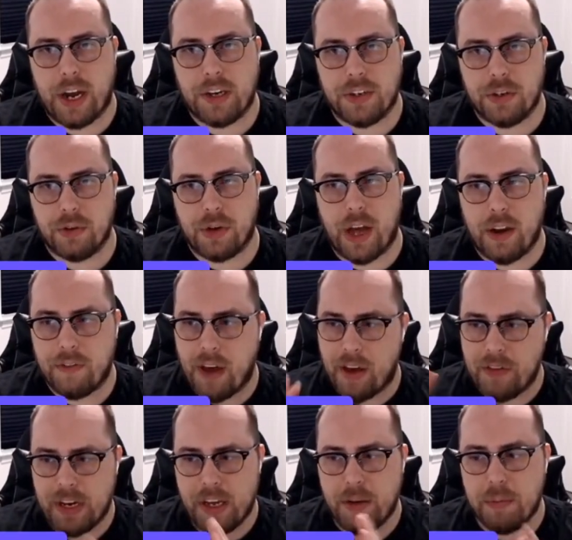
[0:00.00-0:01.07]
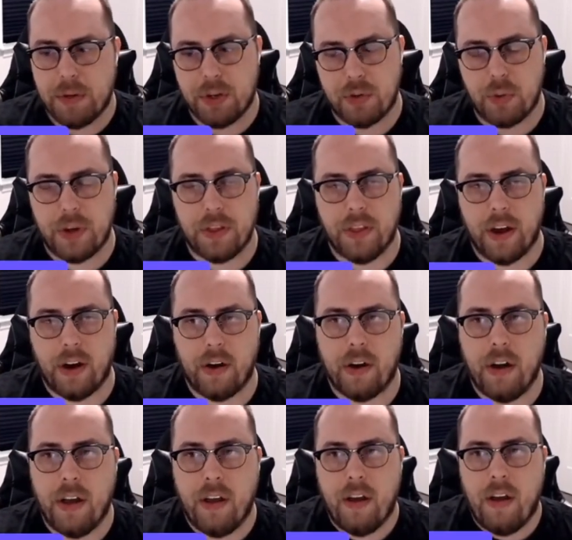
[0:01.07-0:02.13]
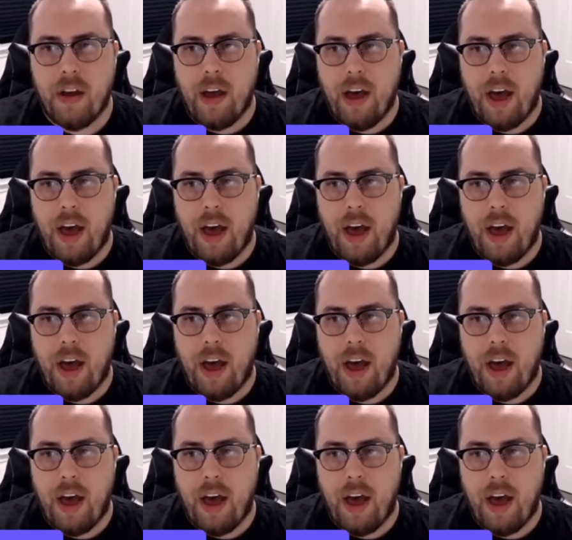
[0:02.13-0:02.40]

just try to kind of have an in between there.